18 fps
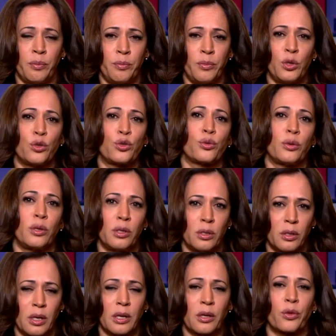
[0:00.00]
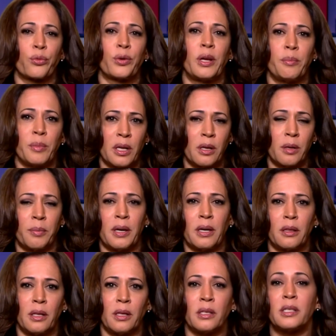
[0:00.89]
mutual agreement
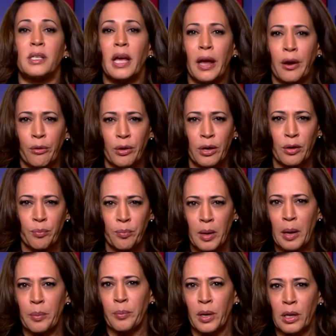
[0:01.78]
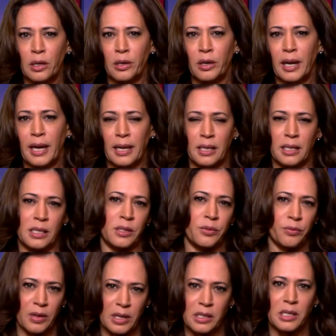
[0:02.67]
about the integrity of Bob Mueller and his
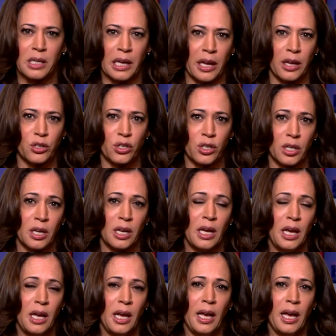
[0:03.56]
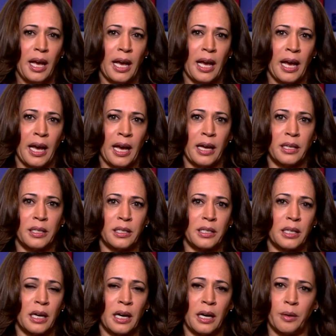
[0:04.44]
investigation. And,
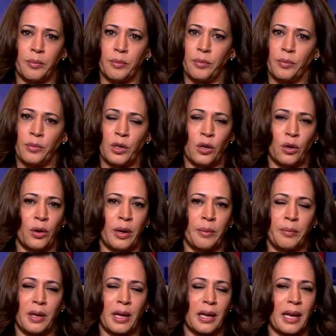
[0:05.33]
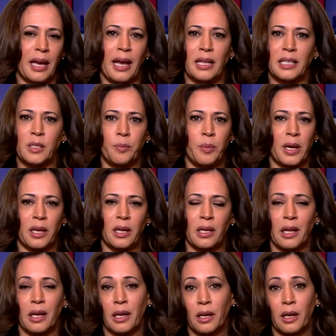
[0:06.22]
you know, I can't
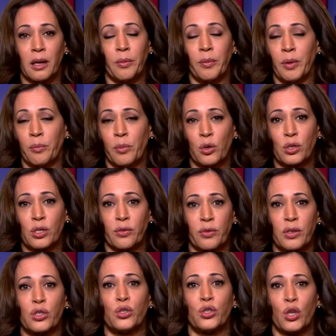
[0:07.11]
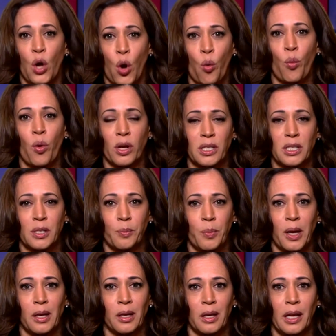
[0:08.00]
speculate, and most of us don't want to
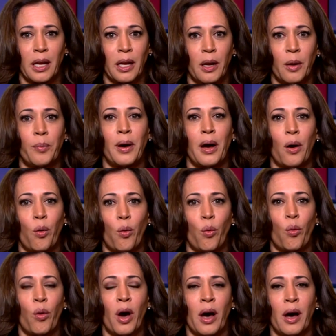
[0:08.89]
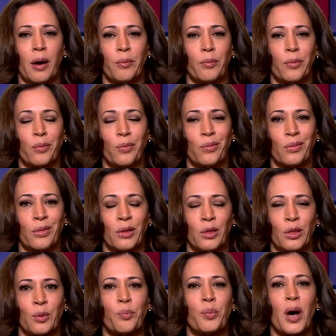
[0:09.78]
speculate about
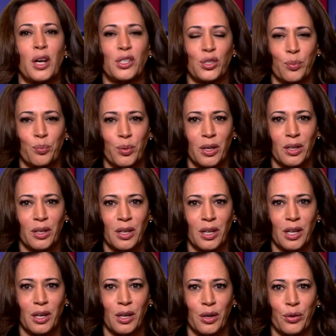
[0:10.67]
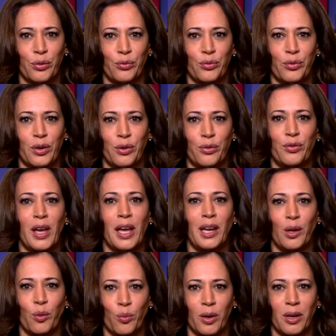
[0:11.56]
the possibility of
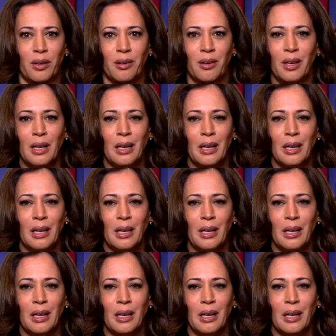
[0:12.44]
anyone